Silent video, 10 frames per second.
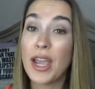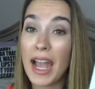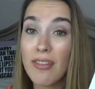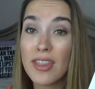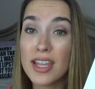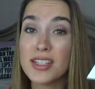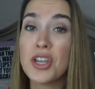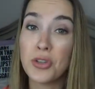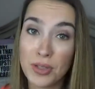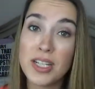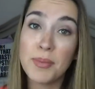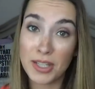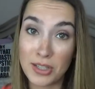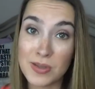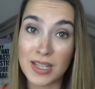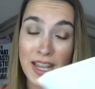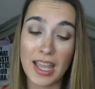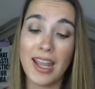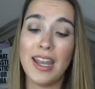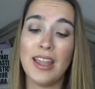you have this, you need to be using
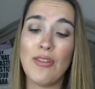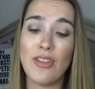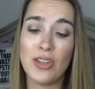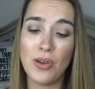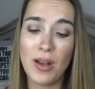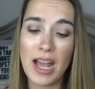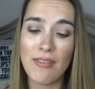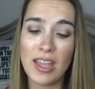it. And if you don't have